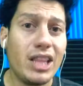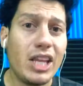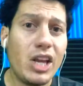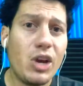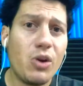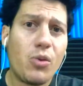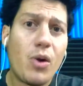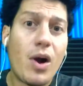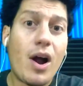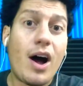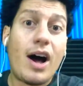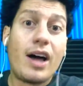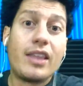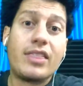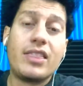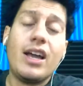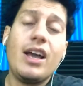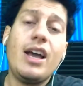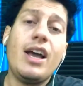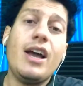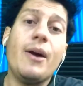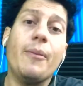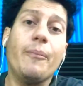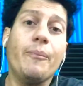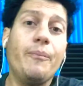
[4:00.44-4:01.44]
Lee Roth.
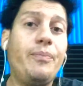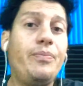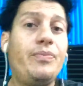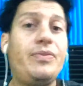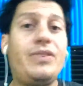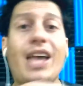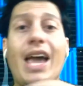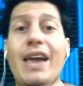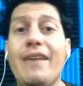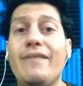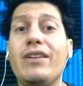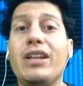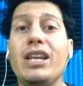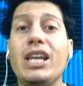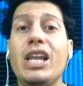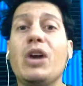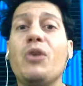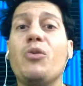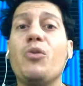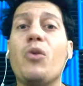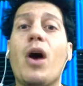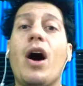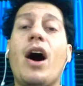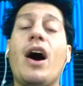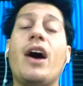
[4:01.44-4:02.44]
David Lee
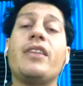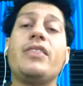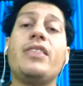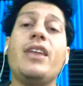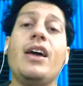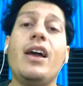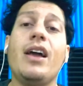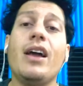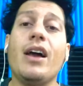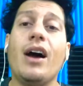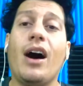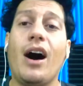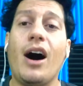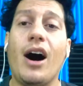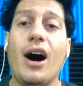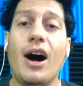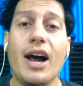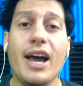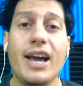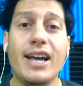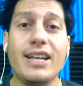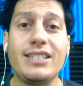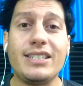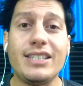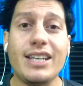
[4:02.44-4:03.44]
Roth
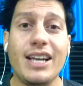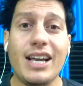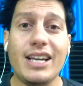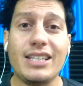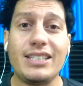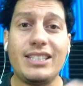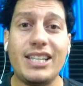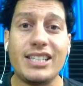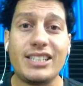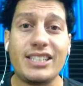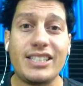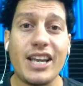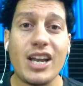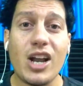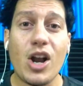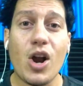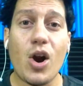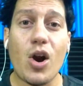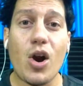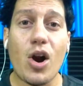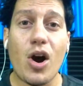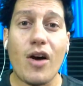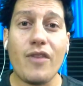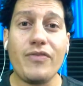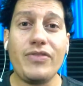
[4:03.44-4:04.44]
is the
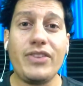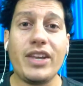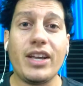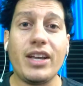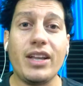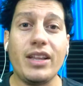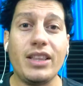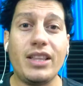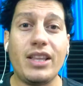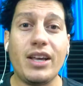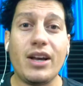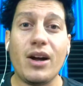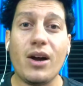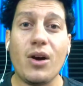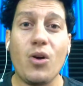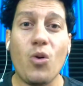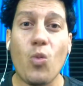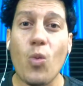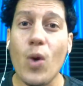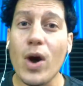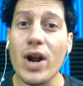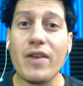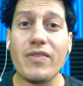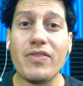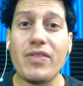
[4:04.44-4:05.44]
singer of the
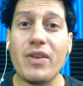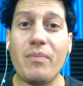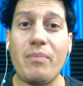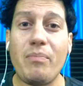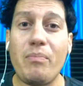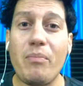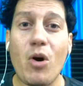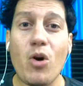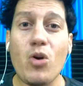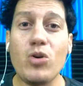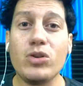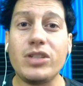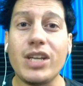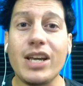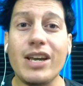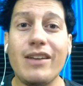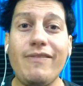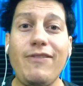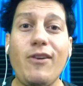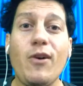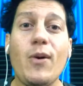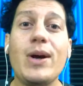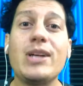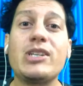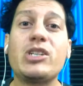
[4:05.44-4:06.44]
one of the most
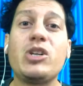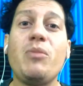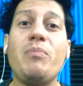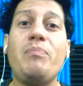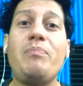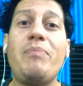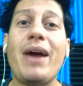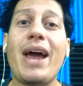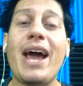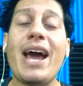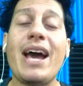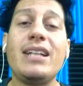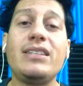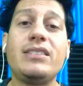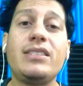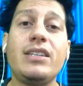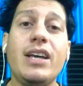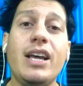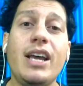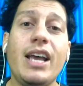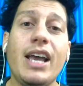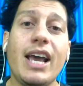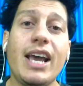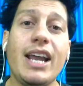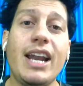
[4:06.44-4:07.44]
influential bands
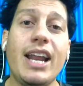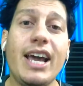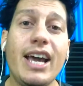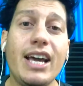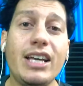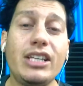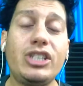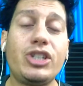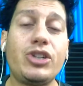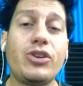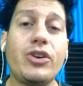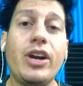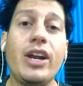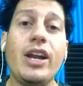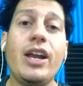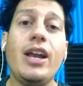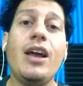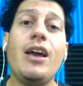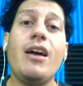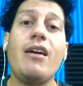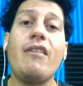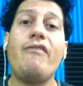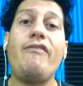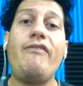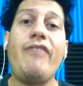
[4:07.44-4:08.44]
in history,
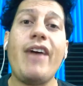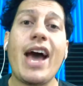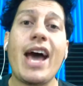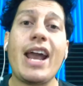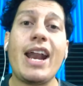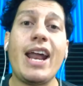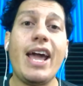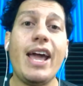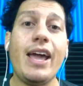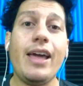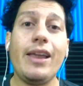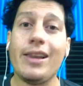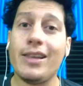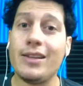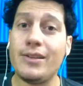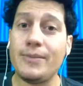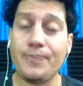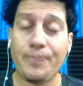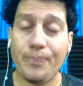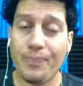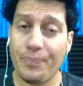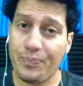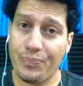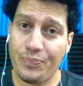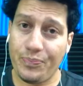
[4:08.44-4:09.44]
Van Halen.